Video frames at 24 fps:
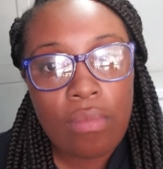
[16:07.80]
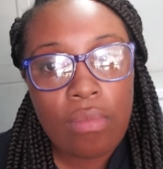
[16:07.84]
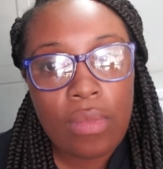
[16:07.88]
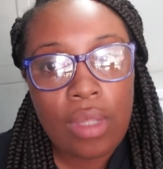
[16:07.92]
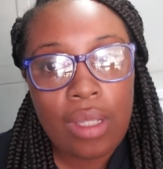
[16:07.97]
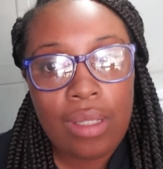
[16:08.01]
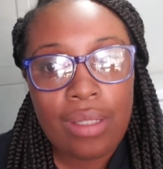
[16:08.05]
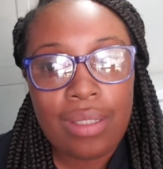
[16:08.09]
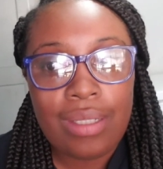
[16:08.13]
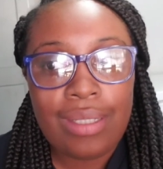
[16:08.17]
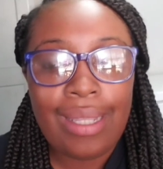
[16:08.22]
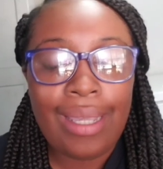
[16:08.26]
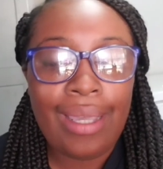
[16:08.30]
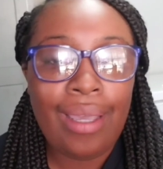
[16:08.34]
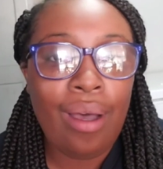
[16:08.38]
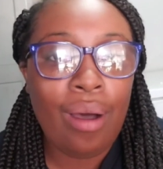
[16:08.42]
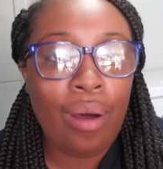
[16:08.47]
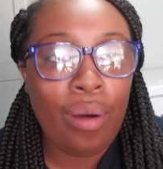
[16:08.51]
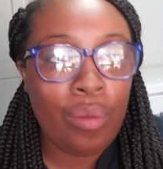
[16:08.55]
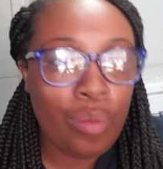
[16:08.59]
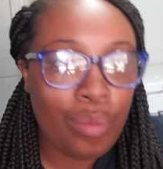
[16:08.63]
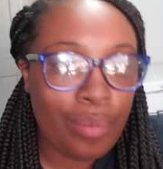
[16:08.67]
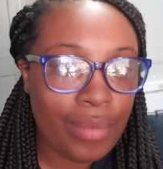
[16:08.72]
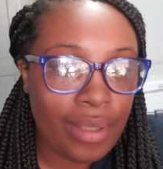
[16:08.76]
Stay
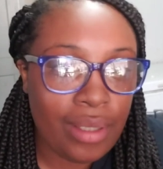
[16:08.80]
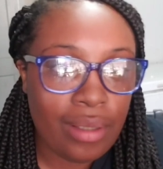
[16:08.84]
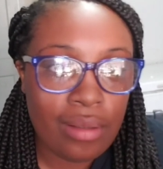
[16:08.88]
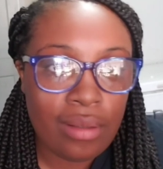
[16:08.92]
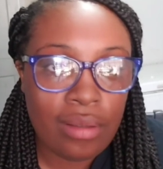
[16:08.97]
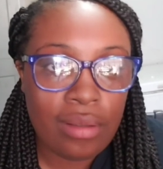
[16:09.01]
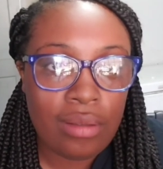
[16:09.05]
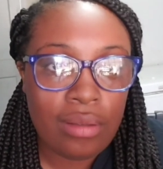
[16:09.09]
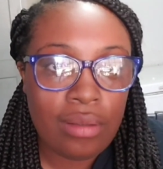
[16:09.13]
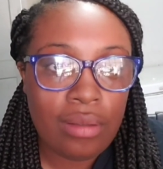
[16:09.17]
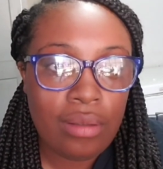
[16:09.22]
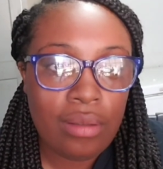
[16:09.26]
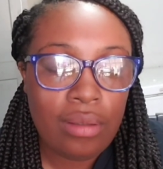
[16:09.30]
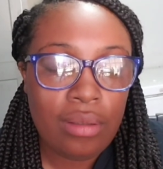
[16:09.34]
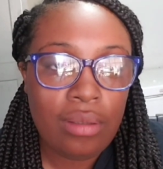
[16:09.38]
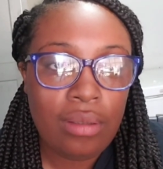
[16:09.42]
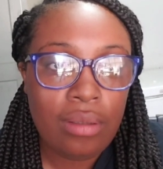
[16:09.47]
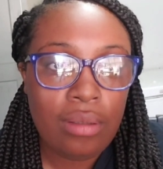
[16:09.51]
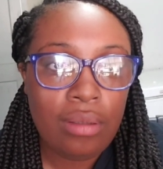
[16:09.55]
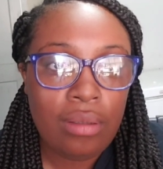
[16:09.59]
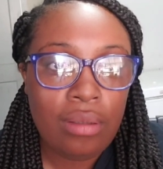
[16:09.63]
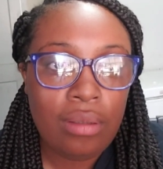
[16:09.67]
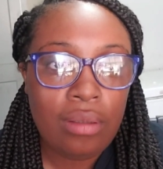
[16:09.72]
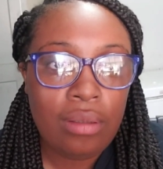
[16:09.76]
home.
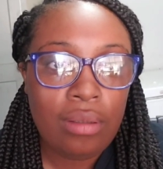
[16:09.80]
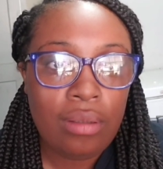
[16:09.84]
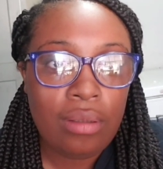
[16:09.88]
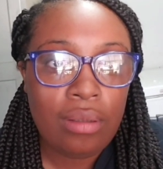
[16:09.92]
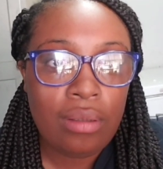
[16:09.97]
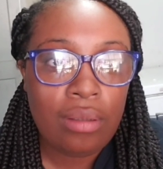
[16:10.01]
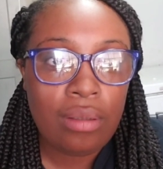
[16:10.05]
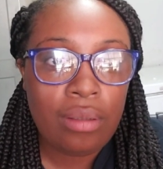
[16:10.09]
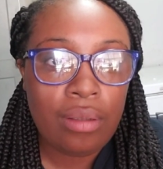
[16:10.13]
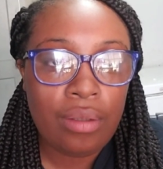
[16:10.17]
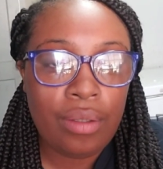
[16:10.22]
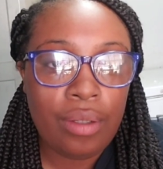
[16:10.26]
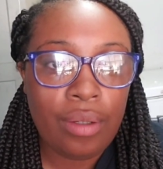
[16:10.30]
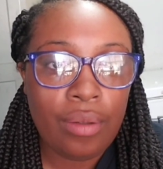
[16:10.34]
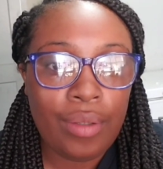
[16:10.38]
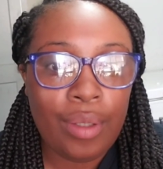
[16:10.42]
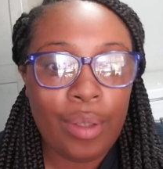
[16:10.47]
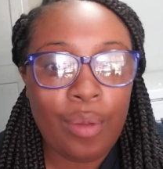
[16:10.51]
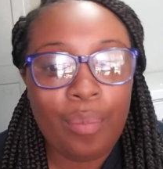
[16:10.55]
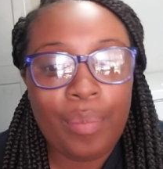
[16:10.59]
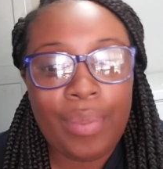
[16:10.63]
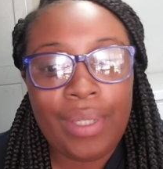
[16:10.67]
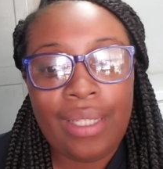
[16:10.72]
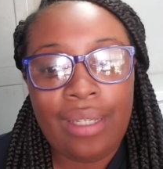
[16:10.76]
You know,
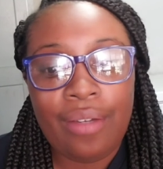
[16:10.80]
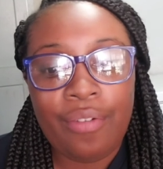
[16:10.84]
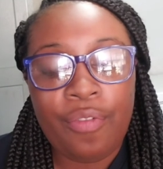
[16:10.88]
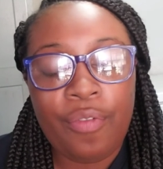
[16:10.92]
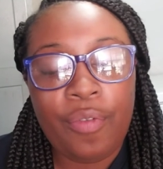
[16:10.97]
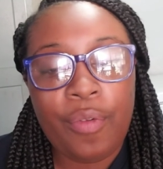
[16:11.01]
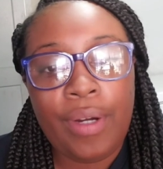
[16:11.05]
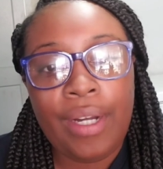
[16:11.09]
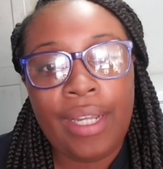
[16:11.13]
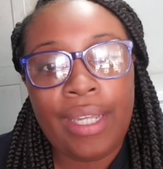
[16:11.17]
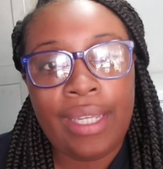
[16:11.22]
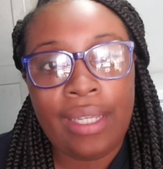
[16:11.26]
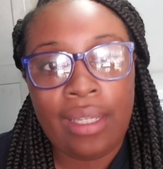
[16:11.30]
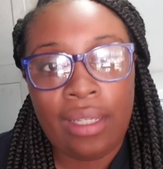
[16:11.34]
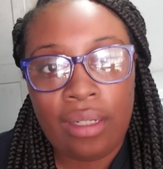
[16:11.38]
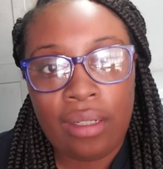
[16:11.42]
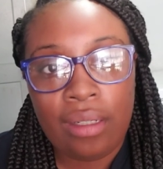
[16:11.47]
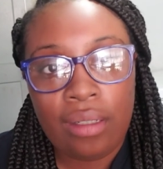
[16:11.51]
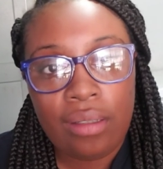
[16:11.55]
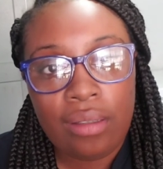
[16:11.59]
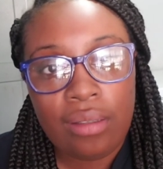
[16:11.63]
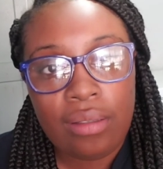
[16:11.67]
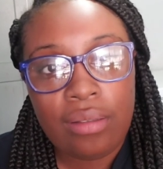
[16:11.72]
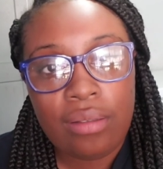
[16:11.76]
don't be afraid,
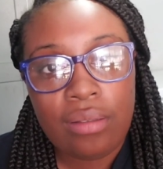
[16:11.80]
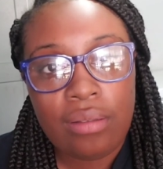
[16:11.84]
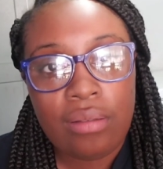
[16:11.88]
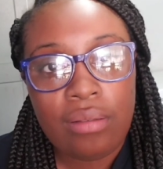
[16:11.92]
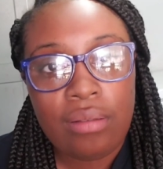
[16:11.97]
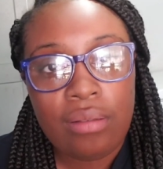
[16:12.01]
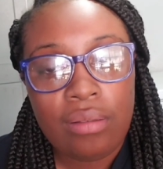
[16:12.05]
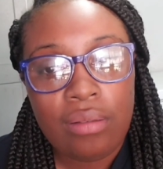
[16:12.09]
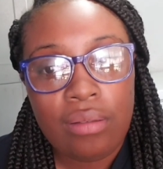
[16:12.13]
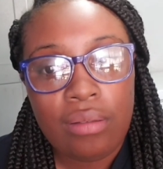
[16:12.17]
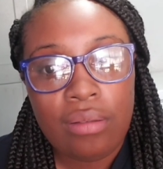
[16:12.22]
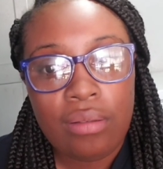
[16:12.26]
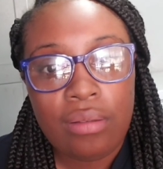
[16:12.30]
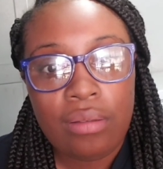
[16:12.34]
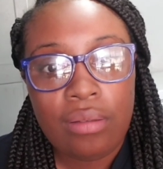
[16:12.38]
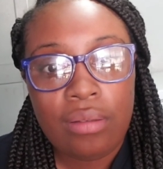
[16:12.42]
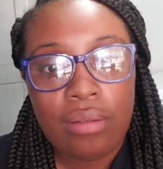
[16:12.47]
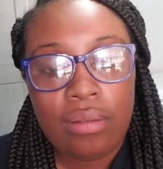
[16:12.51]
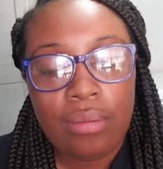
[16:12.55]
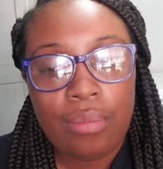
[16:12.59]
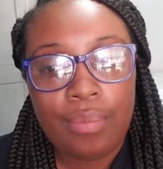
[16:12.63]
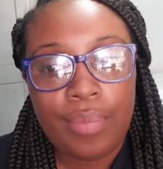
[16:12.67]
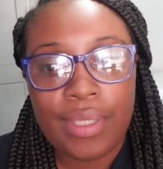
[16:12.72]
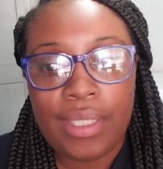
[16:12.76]

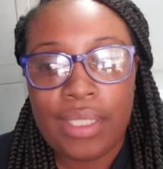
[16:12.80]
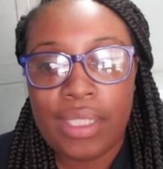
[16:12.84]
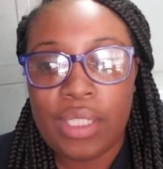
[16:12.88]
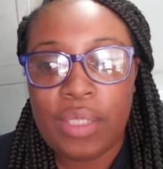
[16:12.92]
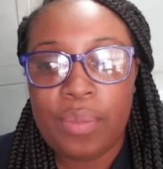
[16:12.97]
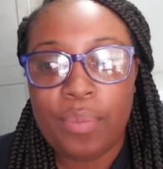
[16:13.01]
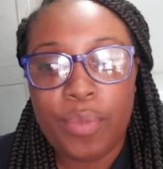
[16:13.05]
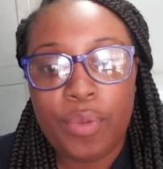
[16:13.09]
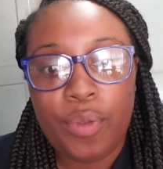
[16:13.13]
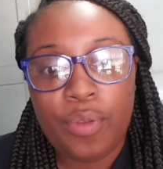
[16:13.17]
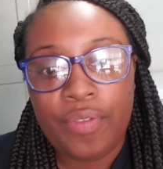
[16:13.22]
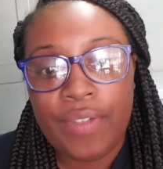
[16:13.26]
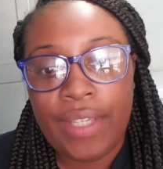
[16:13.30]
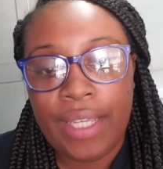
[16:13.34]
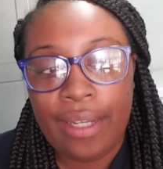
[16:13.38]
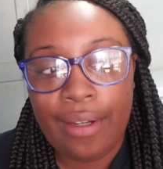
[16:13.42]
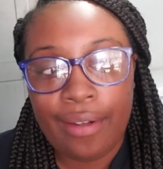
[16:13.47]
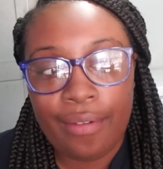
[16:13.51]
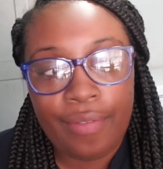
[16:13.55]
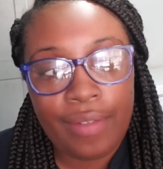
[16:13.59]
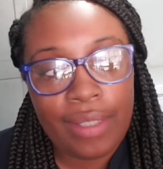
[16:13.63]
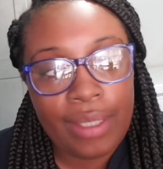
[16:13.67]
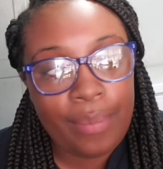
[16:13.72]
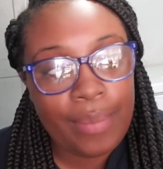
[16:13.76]
but just move
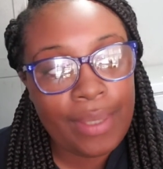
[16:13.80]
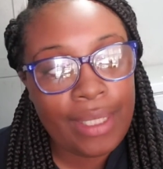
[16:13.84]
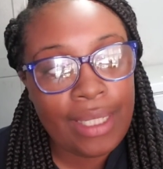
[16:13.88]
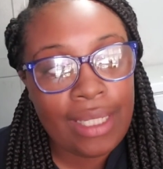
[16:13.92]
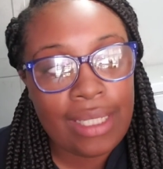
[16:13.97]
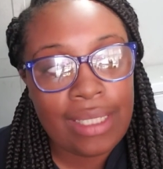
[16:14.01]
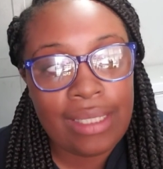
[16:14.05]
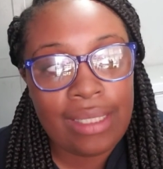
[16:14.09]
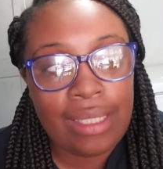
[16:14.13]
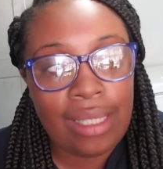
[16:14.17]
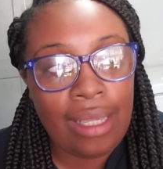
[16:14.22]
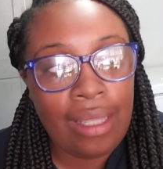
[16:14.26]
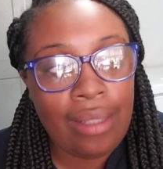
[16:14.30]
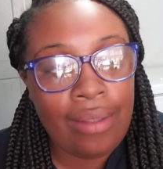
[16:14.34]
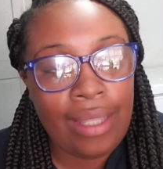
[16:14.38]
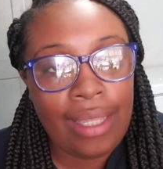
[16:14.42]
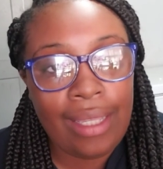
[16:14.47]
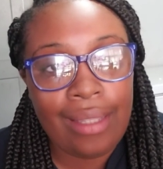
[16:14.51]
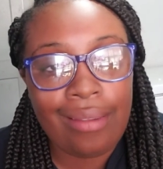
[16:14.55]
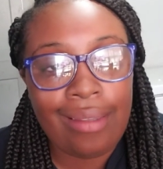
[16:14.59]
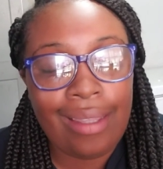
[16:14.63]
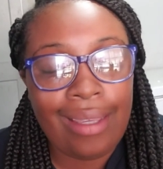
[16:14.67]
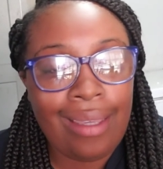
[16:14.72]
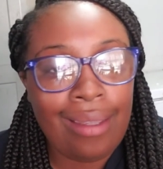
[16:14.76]
carefully because they
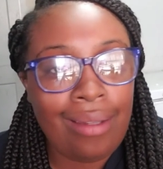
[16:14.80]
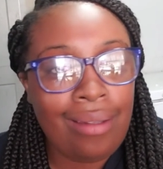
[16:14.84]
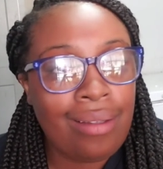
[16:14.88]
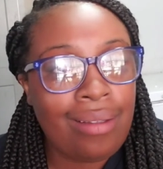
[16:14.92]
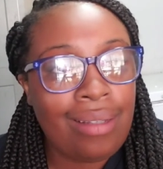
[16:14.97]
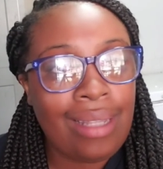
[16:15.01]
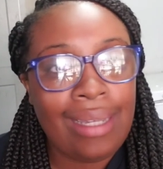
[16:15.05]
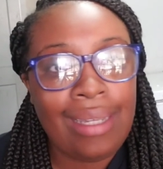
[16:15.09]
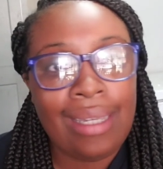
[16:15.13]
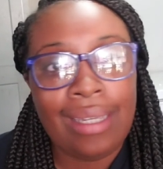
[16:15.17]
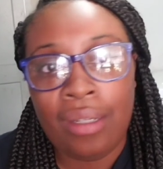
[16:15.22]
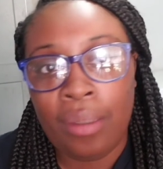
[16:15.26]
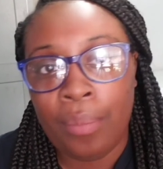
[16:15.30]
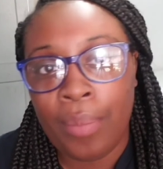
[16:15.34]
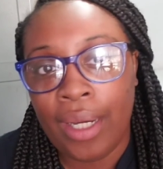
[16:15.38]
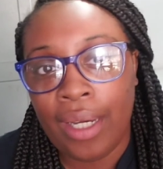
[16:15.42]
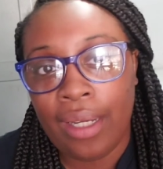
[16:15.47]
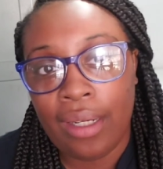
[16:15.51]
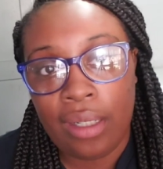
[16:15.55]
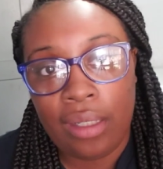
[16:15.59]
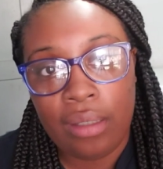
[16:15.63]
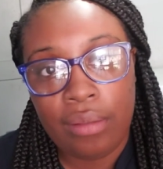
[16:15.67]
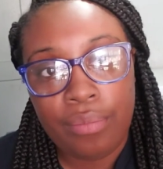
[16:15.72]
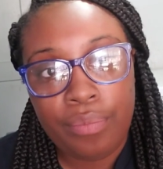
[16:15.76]
can look like
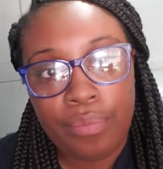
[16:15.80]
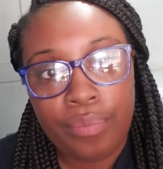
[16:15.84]
anybody.